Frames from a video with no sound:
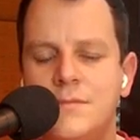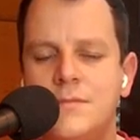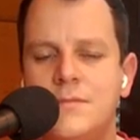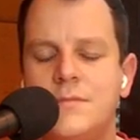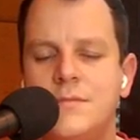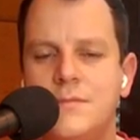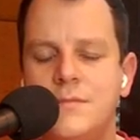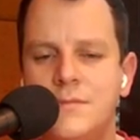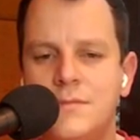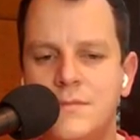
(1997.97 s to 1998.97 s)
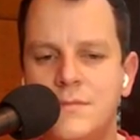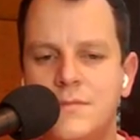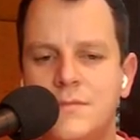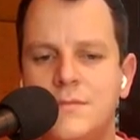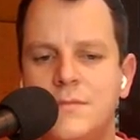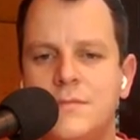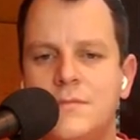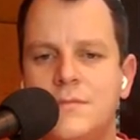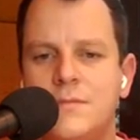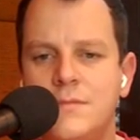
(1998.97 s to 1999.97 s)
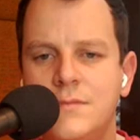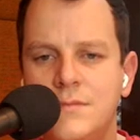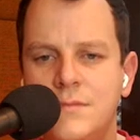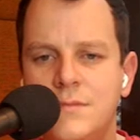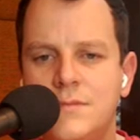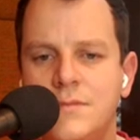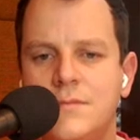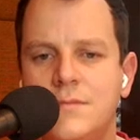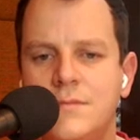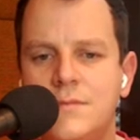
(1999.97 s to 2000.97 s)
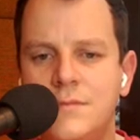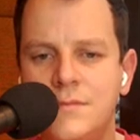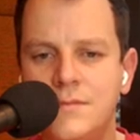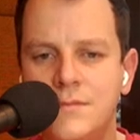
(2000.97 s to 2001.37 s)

The person shown says nothing.